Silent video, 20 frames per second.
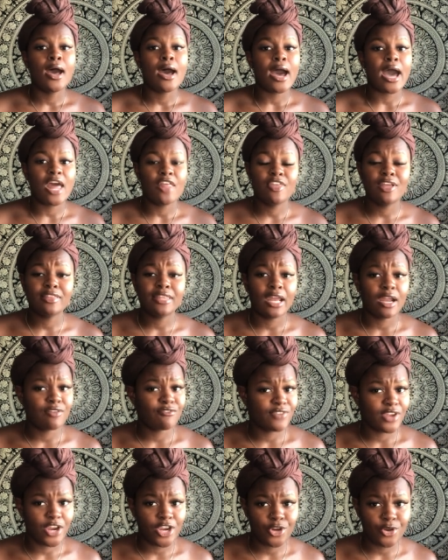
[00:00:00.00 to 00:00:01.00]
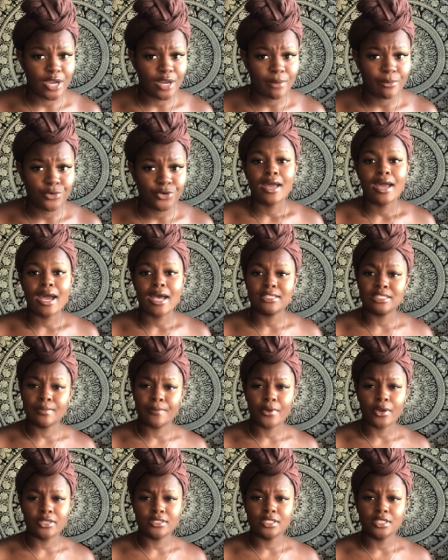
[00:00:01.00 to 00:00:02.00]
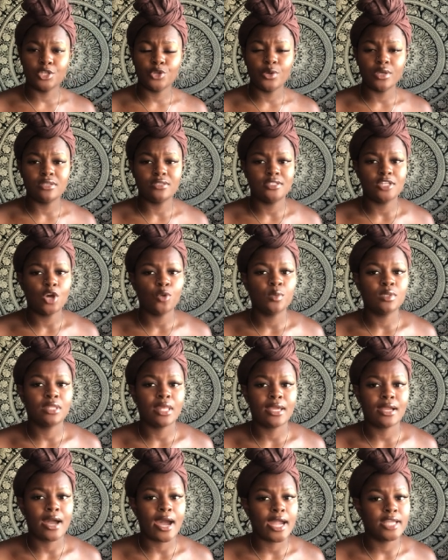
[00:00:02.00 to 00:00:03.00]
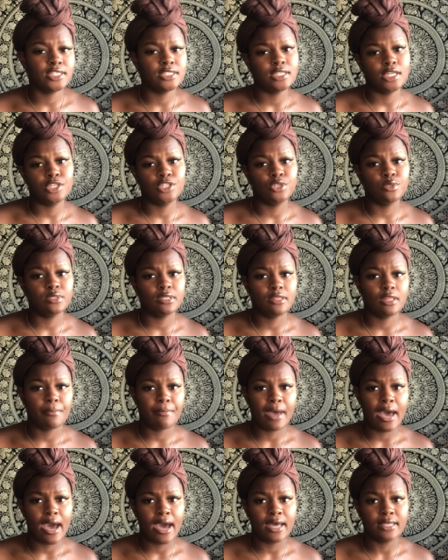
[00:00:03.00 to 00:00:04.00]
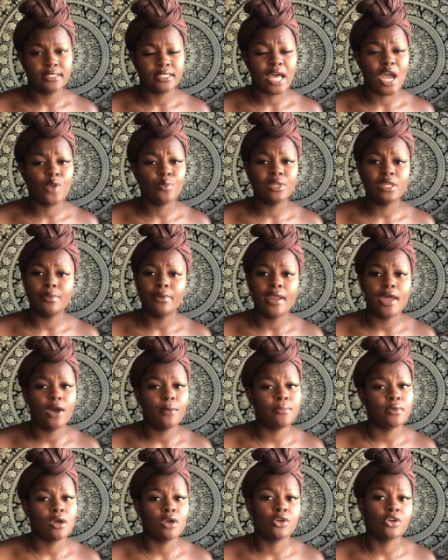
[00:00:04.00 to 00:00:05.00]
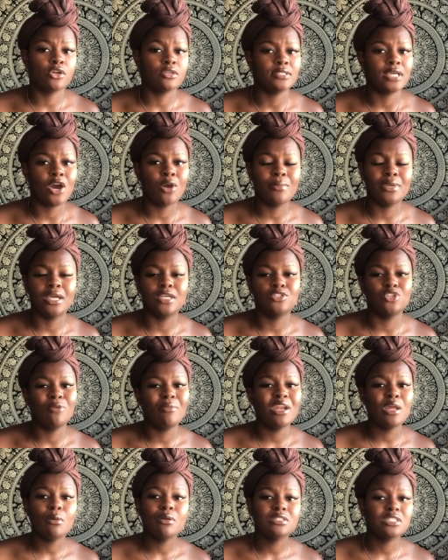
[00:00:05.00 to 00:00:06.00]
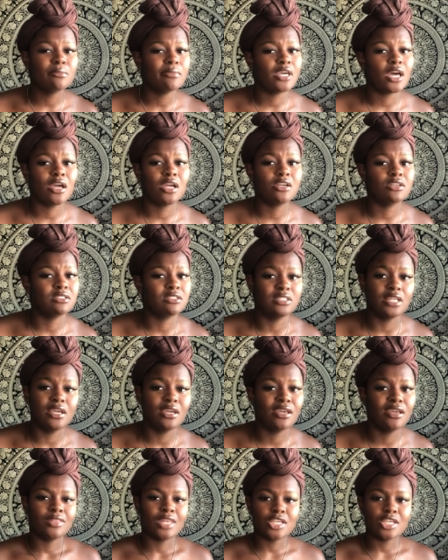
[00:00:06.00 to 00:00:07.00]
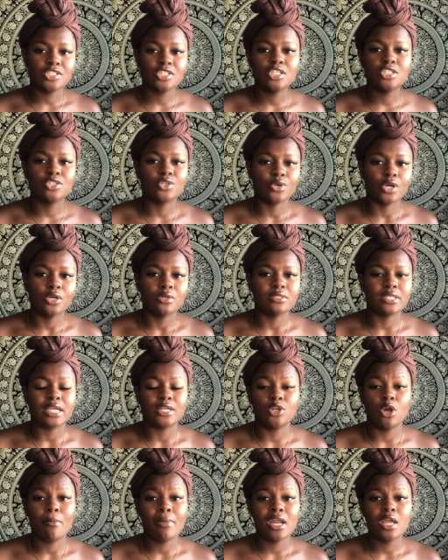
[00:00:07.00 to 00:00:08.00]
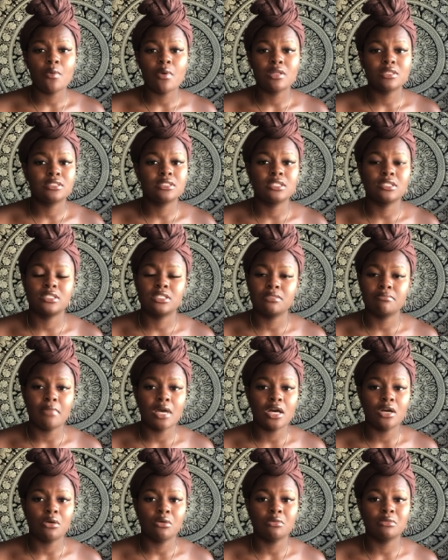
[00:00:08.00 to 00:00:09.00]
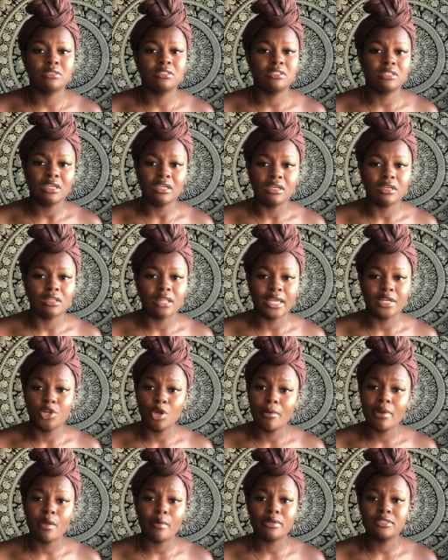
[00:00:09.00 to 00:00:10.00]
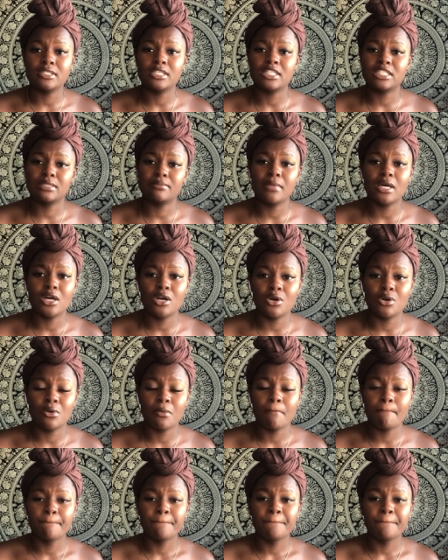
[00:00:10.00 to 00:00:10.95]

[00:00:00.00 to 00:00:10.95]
I think that I'm very credible. As a person who has dealt with like hygiene issues in the past, I really want to help y'all girls out because nobody wants to be out here stinking. That's just gross. Like, nobody wants to smell stink. Like, nobody wants to smell